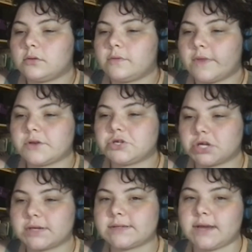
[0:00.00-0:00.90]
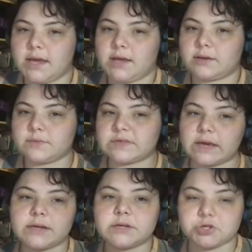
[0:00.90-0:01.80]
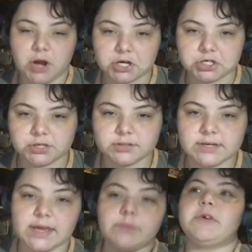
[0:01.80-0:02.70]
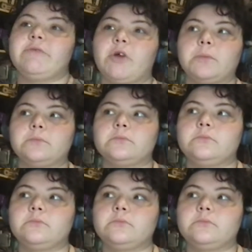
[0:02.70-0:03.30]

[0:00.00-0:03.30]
than just a slight distraction to keep me from